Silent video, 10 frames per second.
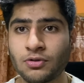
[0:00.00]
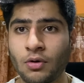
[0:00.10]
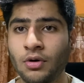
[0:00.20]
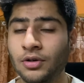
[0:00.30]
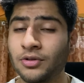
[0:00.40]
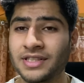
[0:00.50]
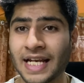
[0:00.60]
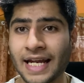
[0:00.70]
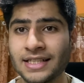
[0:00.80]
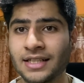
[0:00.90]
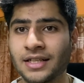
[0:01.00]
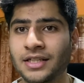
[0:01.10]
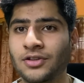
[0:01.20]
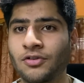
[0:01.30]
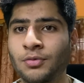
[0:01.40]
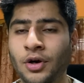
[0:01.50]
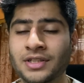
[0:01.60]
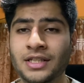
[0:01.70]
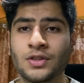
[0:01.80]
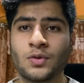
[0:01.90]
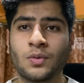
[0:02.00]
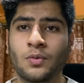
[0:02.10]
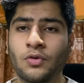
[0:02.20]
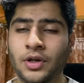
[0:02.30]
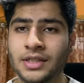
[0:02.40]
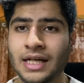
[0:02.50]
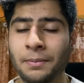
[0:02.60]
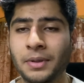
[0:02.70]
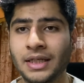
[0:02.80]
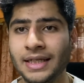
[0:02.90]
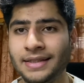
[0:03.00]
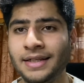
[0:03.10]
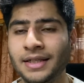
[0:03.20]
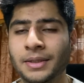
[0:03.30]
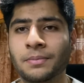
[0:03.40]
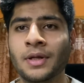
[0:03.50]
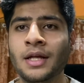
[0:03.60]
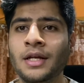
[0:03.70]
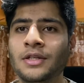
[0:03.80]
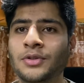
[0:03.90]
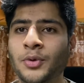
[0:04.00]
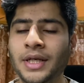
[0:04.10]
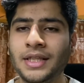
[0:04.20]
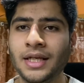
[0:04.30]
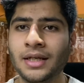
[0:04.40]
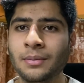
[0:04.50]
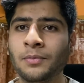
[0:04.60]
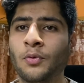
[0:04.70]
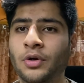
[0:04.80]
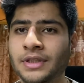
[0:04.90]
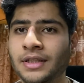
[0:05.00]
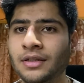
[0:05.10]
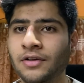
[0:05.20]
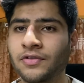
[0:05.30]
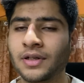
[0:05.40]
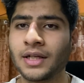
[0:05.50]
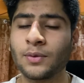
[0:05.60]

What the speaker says: forward to the second generation of blockchains, for example, Ethereum. So Ethereum, what they did differently